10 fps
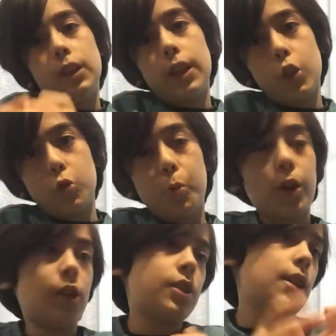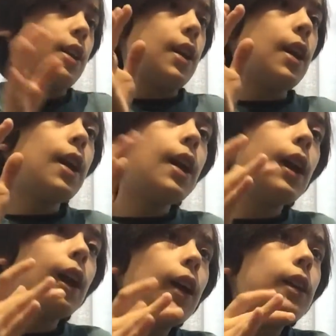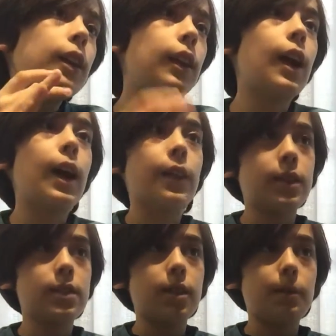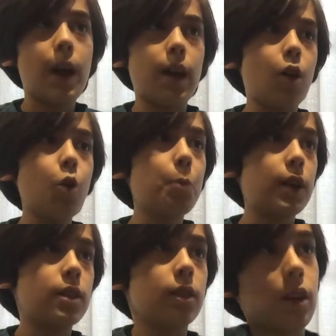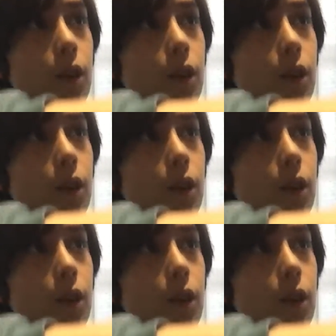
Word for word: Little spoilers. And yeah, that's it. I hope I didn't.